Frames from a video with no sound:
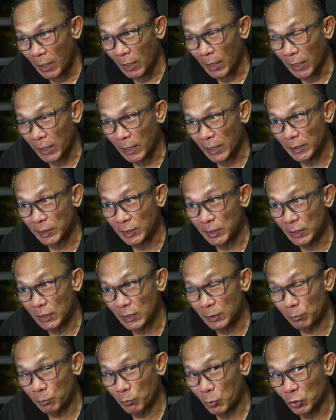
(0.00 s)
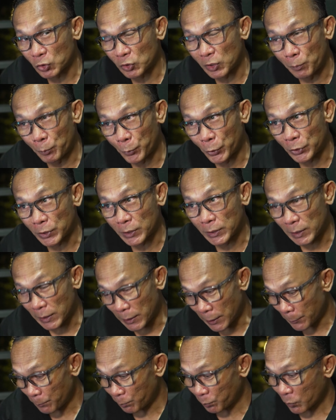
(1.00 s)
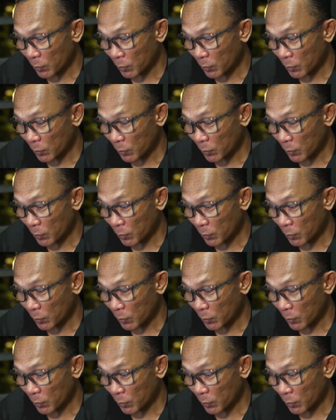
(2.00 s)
And I think most importantly,